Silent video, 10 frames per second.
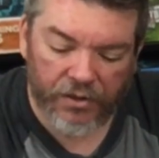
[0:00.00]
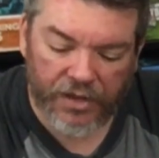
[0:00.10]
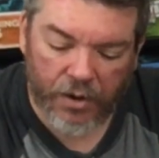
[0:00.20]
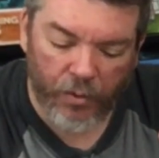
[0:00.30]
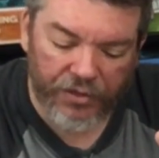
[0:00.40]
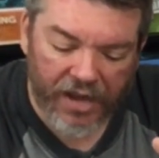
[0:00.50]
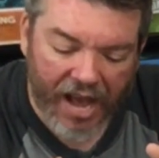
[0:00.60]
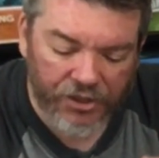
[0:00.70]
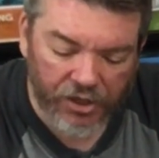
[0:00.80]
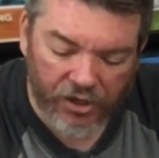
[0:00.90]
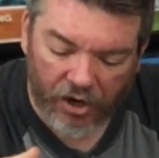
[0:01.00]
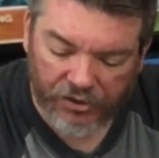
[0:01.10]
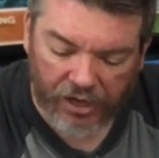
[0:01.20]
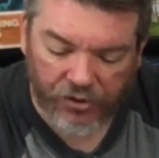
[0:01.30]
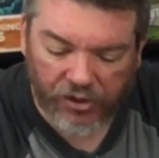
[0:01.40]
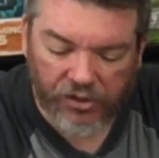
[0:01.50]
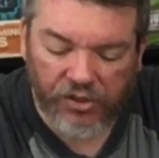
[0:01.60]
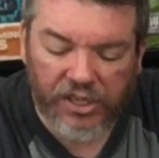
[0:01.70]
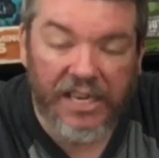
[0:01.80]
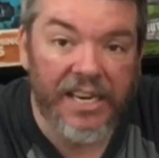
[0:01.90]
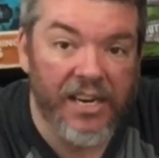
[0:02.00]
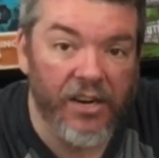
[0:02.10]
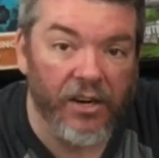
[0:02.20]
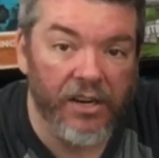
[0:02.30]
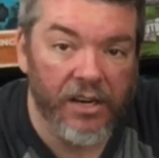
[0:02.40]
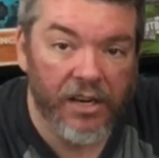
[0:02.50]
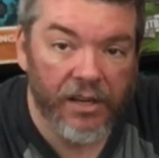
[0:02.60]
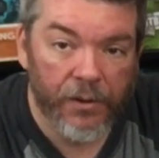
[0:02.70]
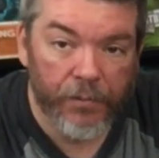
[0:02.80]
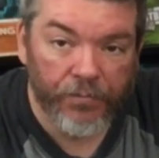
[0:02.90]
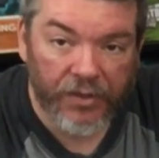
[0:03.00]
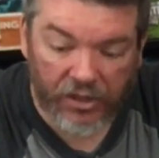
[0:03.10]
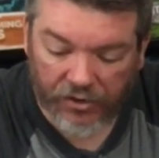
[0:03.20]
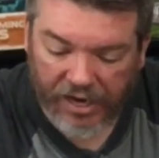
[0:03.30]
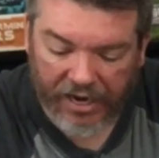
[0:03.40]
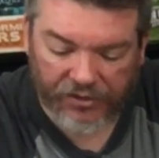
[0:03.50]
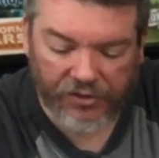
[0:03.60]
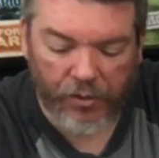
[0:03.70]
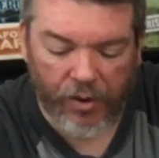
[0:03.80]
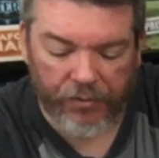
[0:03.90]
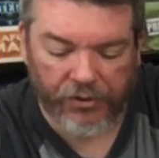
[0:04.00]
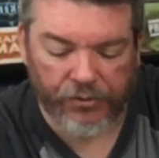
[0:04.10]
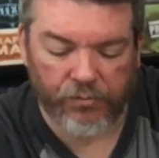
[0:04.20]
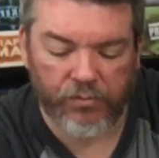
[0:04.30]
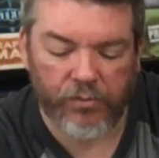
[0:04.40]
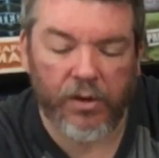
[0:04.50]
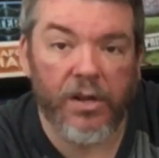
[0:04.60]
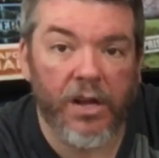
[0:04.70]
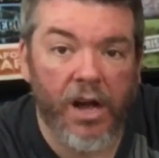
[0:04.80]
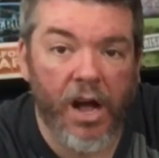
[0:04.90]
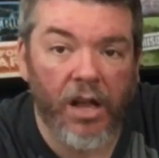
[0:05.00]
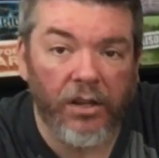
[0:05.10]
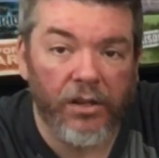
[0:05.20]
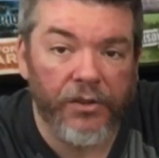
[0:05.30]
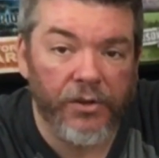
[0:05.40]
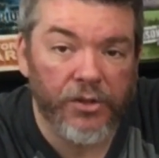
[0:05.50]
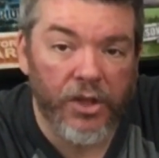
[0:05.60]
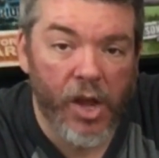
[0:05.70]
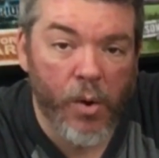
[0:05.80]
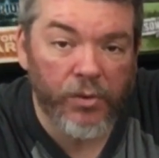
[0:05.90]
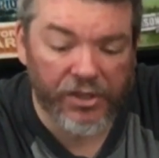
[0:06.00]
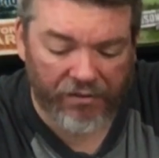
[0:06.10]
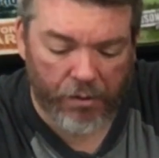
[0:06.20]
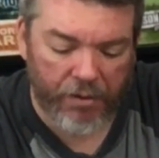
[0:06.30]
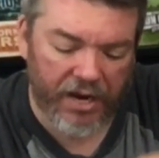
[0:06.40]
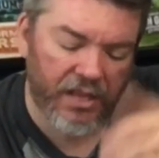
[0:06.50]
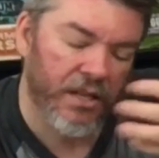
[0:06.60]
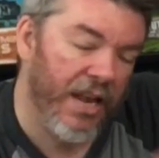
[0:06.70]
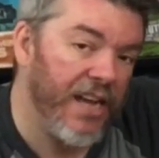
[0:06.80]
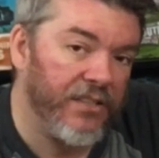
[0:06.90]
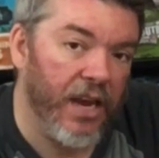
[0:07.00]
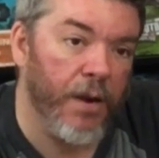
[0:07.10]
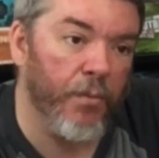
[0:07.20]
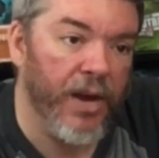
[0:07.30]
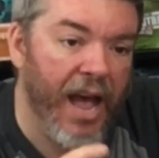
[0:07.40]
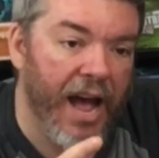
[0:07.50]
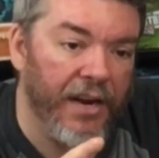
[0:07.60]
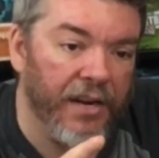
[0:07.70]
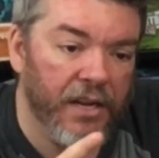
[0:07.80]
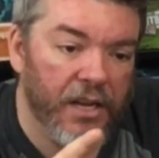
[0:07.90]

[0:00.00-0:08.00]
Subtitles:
then with the action cards, as you can see here, and you can't see well. There's loads of them, and in the last game we had